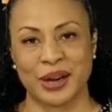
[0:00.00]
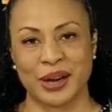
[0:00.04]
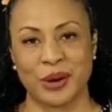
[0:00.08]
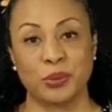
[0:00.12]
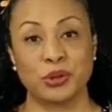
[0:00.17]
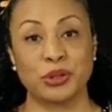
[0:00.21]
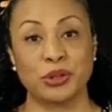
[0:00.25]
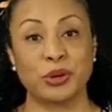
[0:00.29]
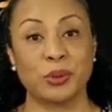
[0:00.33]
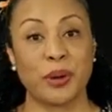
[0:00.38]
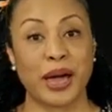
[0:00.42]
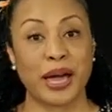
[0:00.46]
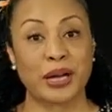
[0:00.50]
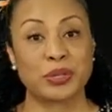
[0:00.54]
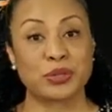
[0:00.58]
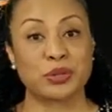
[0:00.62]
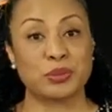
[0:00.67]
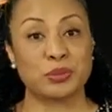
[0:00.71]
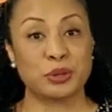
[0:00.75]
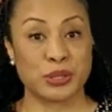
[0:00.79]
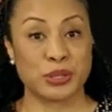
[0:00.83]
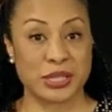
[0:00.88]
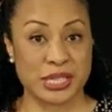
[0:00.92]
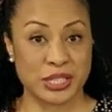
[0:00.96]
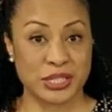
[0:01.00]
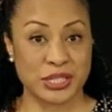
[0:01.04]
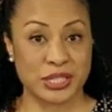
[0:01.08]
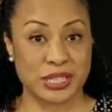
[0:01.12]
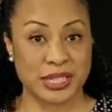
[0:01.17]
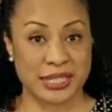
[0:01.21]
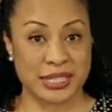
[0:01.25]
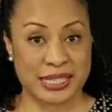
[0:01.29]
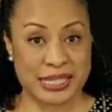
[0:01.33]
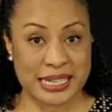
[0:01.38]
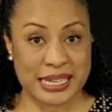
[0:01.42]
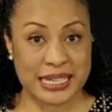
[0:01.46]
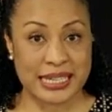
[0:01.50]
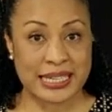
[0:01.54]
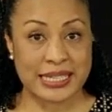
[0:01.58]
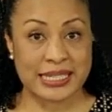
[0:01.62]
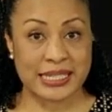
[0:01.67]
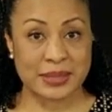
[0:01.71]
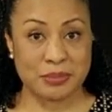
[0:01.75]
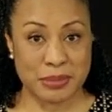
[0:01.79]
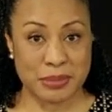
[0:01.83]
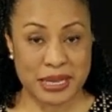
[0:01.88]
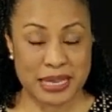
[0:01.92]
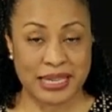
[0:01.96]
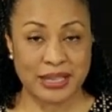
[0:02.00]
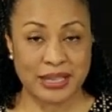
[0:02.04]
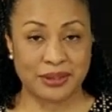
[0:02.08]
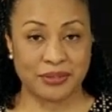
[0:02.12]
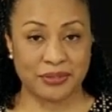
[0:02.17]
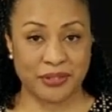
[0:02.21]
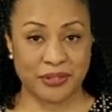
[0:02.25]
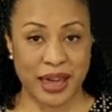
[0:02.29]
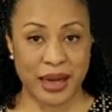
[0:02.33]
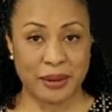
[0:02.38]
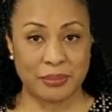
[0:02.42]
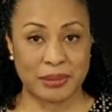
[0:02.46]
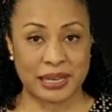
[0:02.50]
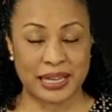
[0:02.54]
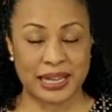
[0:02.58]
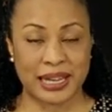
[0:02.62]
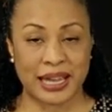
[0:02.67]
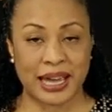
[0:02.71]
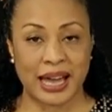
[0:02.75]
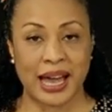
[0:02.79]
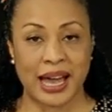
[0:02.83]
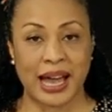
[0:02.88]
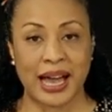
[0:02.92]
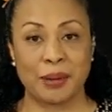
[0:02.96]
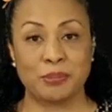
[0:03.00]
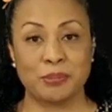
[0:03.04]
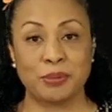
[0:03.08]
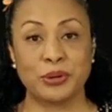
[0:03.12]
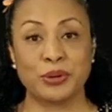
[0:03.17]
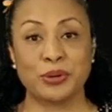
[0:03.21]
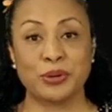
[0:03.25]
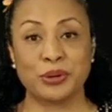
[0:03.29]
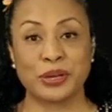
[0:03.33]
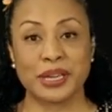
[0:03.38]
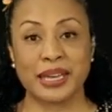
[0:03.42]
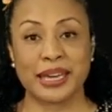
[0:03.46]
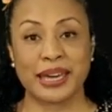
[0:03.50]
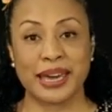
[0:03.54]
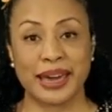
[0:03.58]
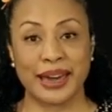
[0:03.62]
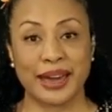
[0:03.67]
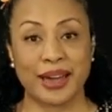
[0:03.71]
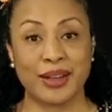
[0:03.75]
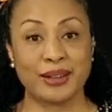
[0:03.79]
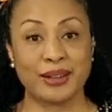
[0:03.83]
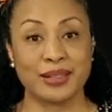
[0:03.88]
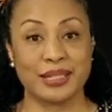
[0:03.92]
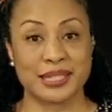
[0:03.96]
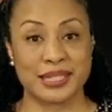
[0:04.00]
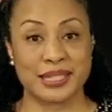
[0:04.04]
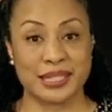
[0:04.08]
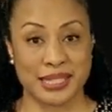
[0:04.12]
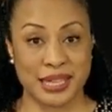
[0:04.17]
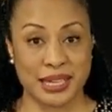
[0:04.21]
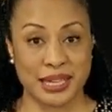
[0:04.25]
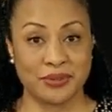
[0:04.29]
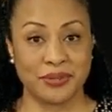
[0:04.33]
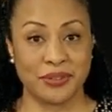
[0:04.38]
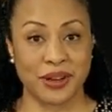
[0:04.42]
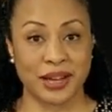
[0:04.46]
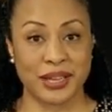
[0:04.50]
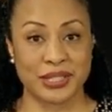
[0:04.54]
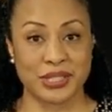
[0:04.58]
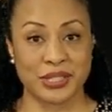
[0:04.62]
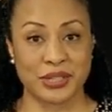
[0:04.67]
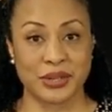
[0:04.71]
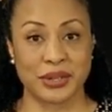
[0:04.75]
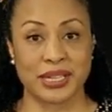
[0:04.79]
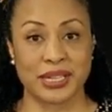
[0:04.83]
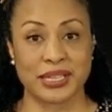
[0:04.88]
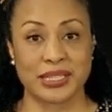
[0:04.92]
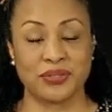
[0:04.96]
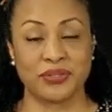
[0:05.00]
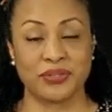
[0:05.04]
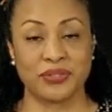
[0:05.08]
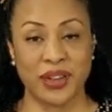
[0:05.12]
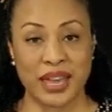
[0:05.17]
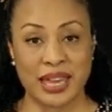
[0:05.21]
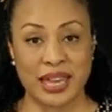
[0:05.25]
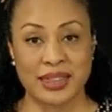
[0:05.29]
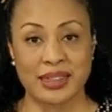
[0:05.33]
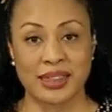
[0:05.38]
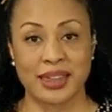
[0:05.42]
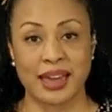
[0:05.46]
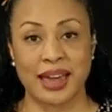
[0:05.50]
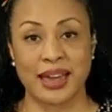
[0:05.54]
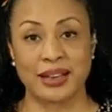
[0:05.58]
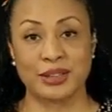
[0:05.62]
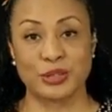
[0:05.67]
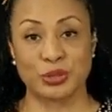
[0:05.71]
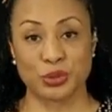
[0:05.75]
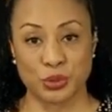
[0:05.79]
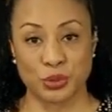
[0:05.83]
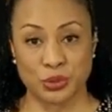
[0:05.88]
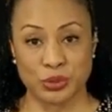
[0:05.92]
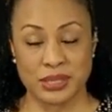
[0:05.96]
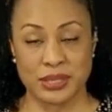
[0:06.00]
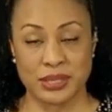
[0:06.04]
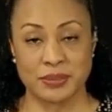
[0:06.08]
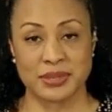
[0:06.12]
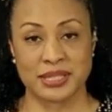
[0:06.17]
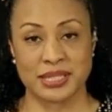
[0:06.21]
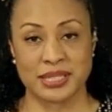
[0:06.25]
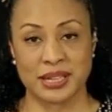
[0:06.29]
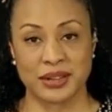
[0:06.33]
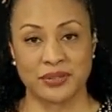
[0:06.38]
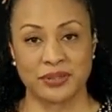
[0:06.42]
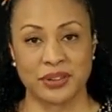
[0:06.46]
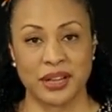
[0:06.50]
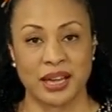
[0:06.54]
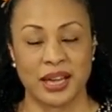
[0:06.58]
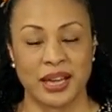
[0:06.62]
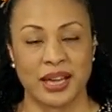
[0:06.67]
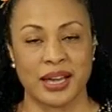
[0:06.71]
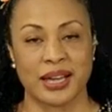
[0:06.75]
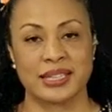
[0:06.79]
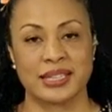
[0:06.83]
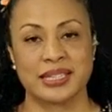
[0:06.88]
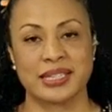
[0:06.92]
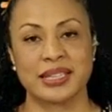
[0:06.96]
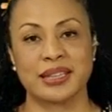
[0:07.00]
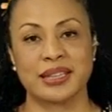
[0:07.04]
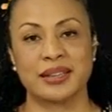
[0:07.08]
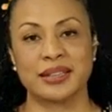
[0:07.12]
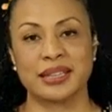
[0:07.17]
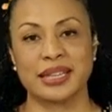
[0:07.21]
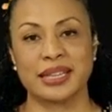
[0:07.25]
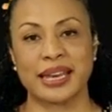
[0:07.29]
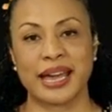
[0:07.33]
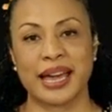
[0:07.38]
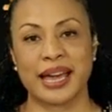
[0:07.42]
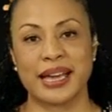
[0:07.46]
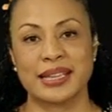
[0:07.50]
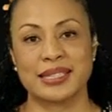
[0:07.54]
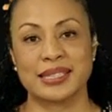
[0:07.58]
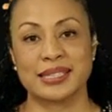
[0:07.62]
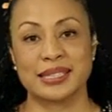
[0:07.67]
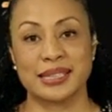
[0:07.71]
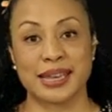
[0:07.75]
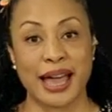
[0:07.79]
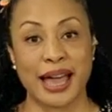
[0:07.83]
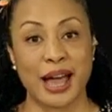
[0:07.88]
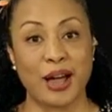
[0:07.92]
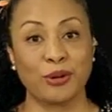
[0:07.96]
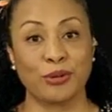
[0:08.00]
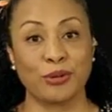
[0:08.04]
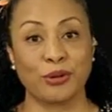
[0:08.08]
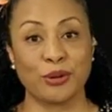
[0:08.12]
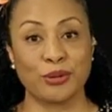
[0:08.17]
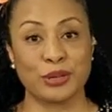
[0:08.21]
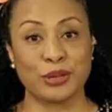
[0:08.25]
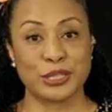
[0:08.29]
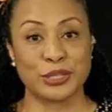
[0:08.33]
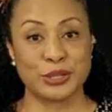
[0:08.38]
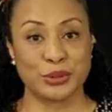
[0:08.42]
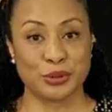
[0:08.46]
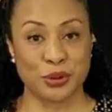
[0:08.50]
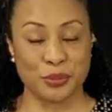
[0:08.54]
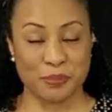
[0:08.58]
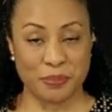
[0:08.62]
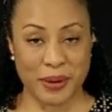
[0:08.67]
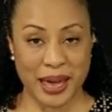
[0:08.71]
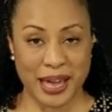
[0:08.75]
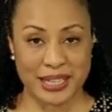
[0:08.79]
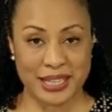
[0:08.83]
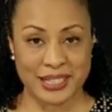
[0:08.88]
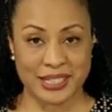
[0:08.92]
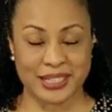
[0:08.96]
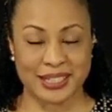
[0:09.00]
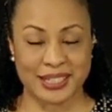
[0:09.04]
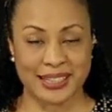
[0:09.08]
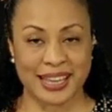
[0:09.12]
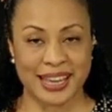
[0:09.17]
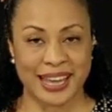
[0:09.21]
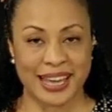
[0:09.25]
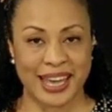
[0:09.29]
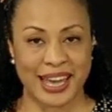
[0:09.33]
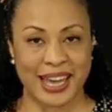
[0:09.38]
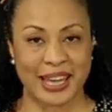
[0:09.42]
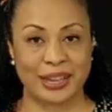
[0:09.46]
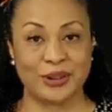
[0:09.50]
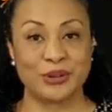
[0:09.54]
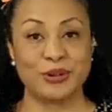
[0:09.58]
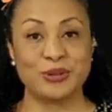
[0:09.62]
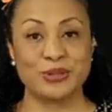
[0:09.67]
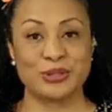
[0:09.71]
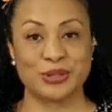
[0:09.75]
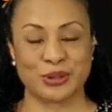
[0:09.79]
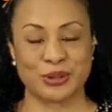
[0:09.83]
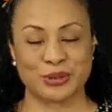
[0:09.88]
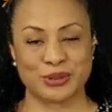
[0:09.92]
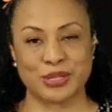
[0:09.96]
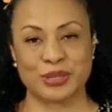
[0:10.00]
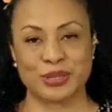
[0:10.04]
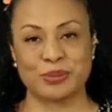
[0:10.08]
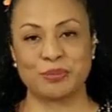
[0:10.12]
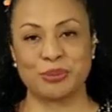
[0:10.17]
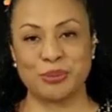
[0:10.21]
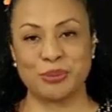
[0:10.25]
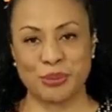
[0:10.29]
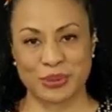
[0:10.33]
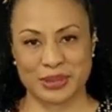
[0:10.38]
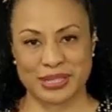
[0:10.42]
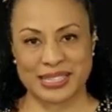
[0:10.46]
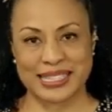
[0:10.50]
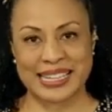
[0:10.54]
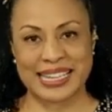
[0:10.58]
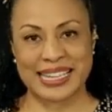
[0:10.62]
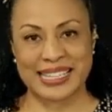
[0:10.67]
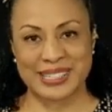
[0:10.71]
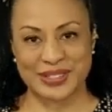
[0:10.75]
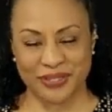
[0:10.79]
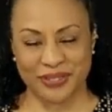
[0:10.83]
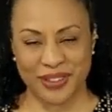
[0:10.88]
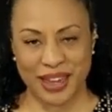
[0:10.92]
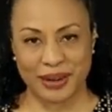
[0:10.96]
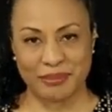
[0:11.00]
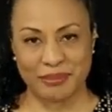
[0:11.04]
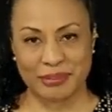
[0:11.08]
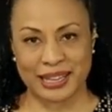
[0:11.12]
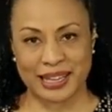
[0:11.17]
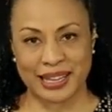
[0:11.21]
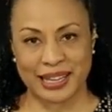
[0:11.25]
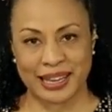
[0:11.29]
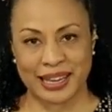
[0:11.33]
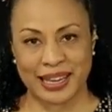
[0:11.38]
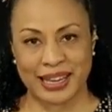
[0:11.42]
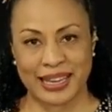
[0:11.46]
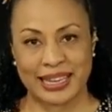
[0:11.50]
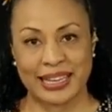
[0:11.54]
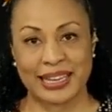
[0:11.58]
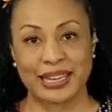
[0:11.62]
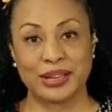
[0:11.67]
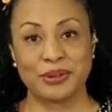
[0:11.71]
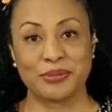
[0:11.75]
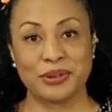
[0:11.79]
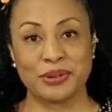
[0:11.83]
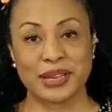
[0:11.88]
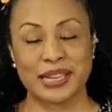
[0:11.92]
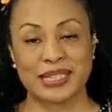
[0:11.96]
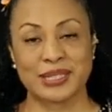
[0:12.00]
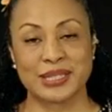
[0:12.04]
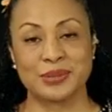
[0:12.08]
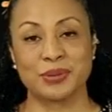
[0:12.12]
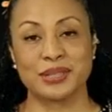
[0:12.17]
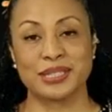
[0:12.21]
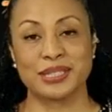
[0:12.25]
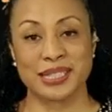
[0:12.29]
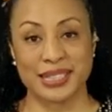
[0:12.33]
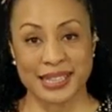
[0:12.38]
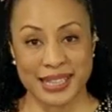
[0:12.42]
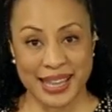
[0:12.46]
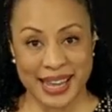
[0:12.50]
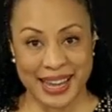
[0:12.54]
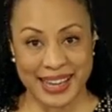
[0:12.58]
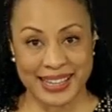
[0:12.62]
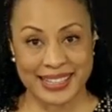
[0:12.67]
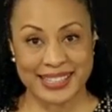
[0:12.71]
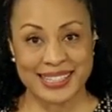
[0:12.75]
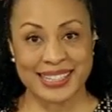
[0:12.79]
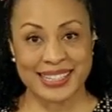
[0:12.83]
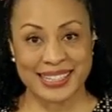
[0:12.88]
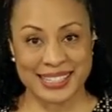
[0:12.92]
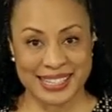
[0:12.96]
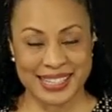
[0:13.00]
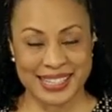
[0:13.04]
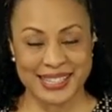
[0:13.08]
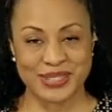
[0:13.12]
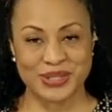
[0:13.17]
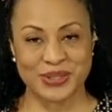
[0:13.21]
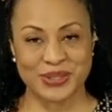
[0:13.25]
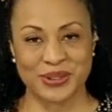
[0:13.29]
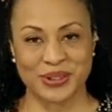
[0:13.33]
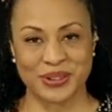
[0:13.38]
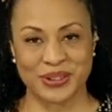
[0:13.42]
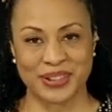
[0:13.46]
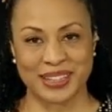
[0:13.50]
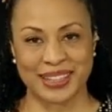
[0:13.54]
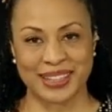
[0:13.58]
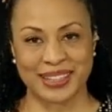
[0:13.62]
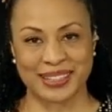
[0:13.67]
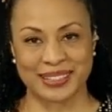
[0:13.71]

With no actual musicians in his immediate family, Apakuki held steadfast to his faith and taught himself a skill that has now grown into a passion and also supports his family. Lina Reese with tonight's success story.